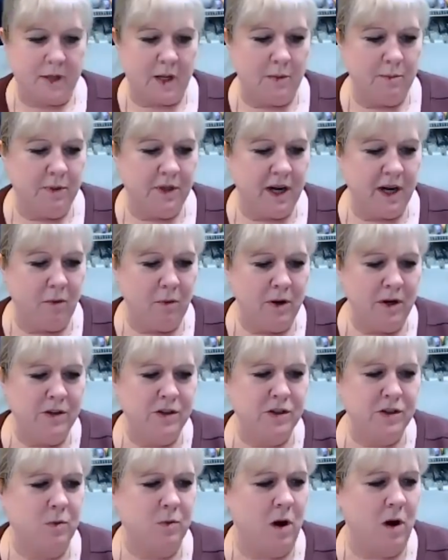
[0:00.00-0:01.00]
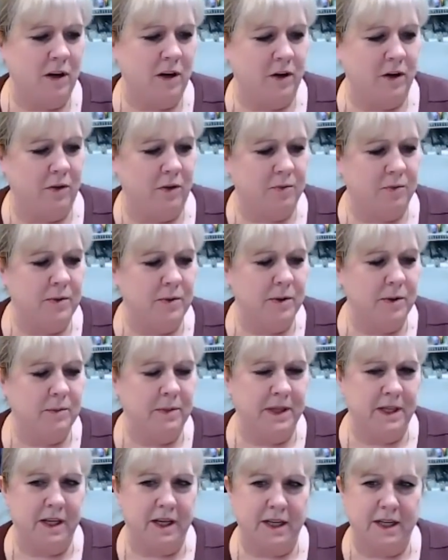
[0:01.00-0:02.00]
But I wanted to walk y'all through it
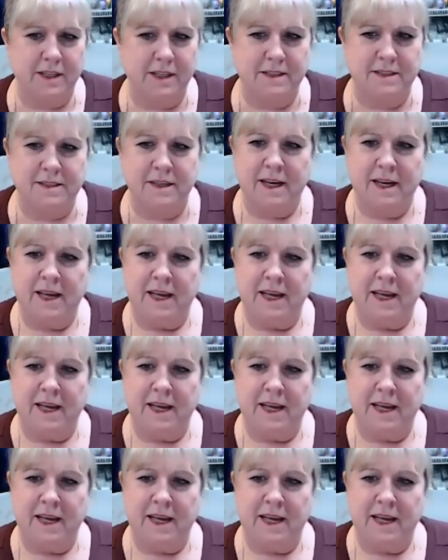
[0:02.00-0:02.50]
because